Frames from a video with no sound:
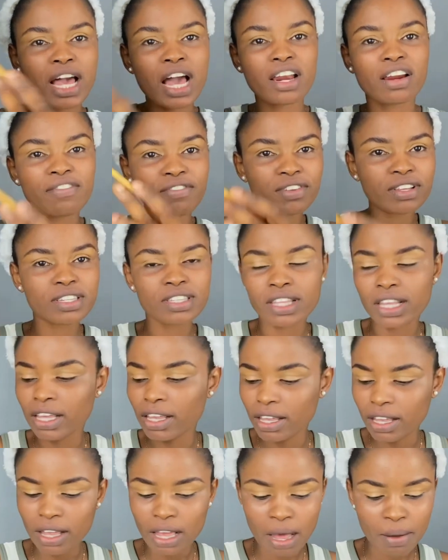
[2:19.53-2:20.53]
out of this
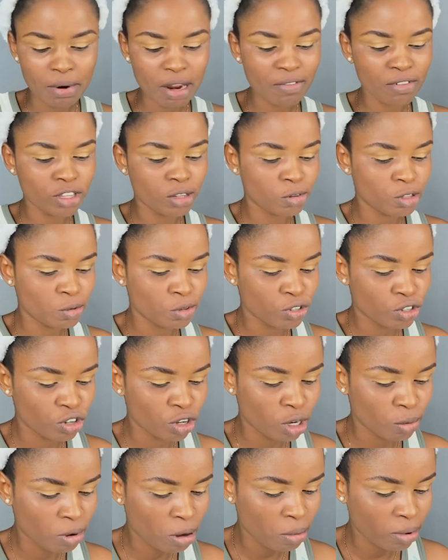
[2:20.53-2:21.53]
thing. I'm never supposed to be
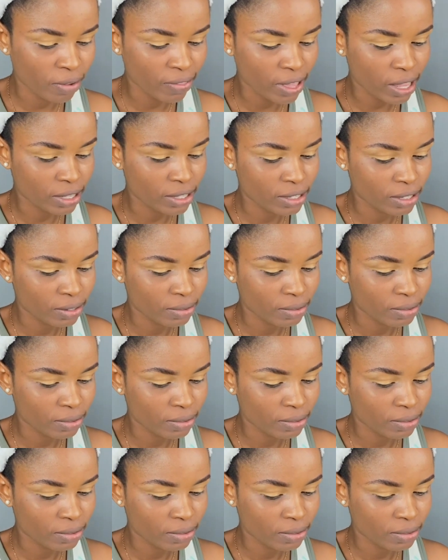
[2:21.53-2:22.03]
showing in public like that.